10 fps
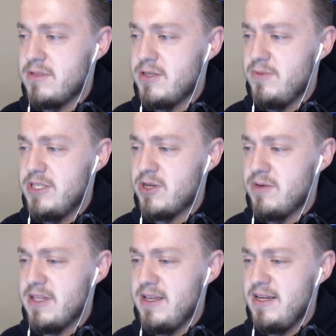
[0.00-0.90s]
Did we
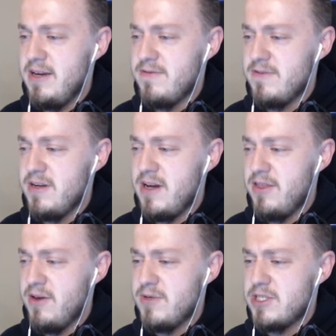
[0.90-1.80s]
start with Laney out front? I
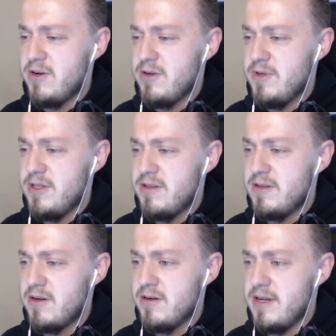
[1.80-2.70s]
thought we started with
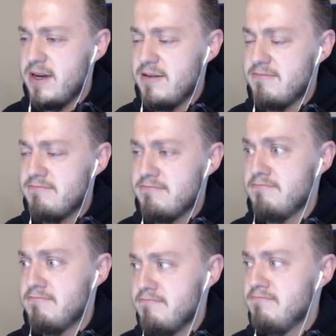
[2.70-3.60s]
Kurenai.
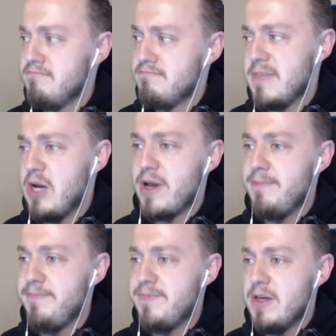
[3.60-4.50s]
Okay,
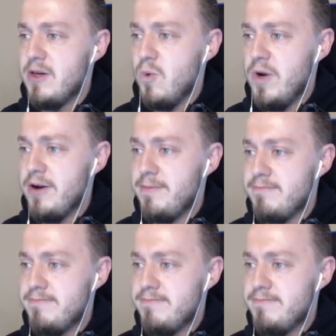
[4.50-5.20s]
weird.